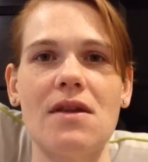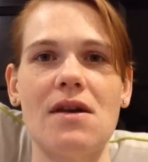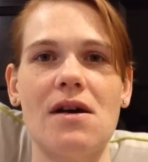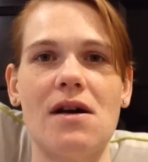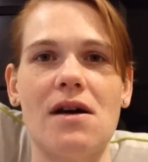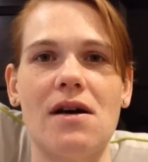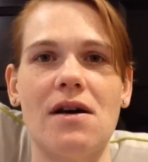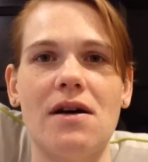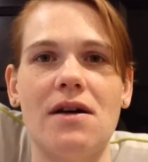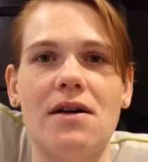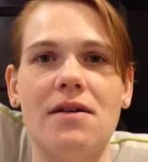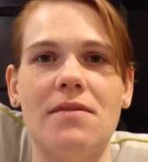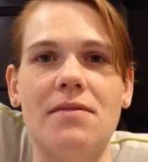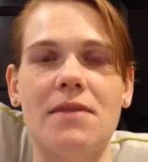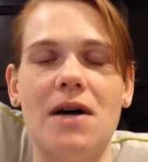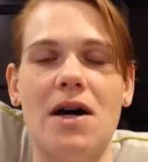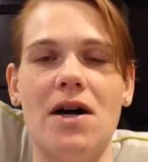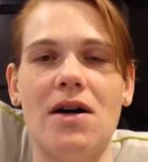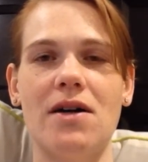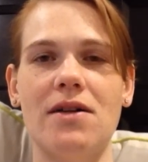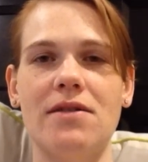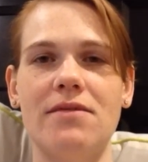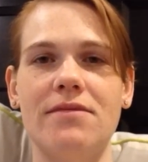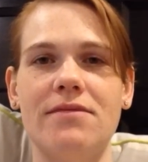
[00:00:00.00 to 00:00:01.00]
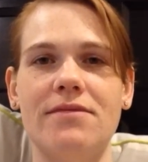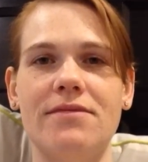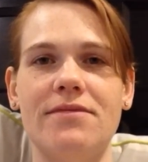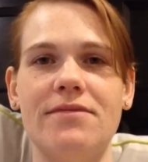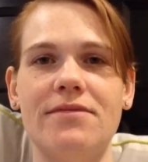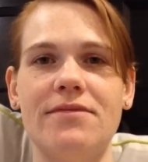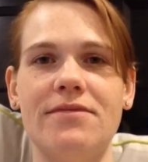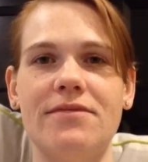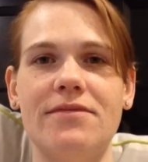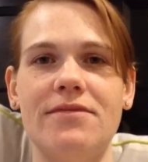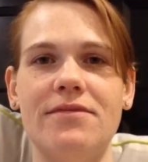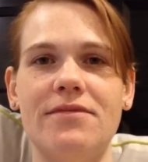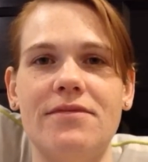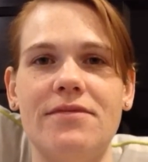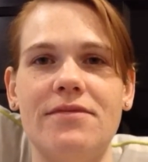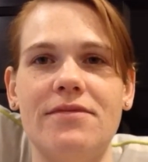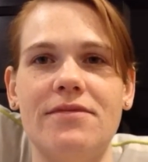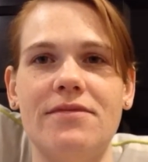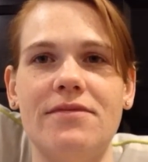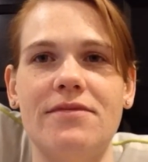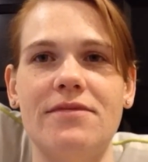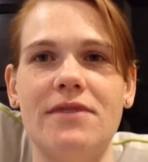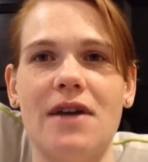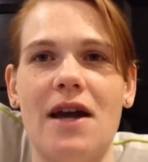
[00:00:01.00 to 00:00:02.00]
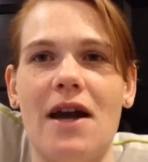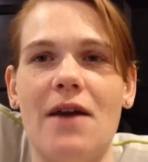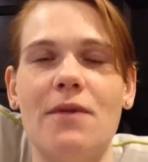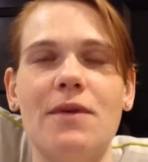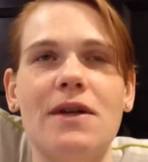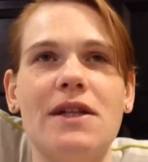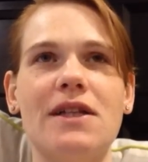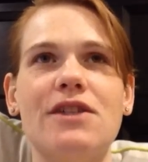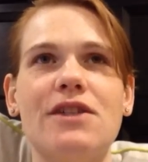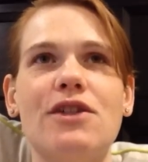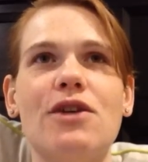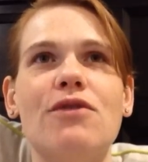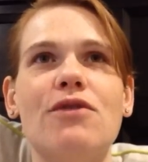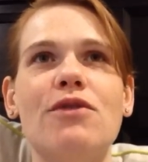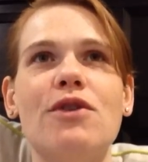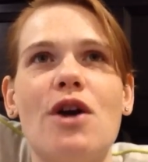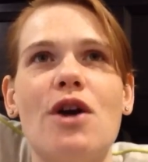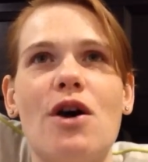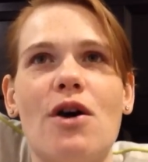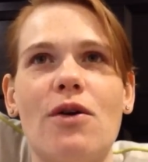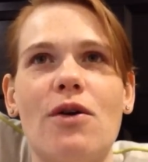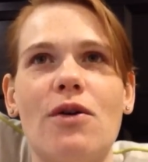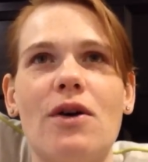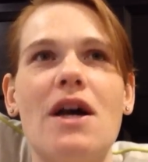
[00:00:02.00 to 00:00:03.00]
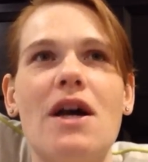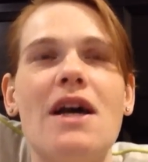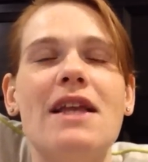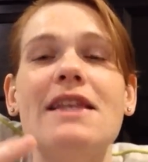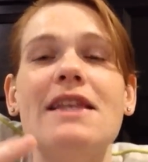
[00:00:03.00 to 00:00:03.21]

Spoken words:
I really don't know.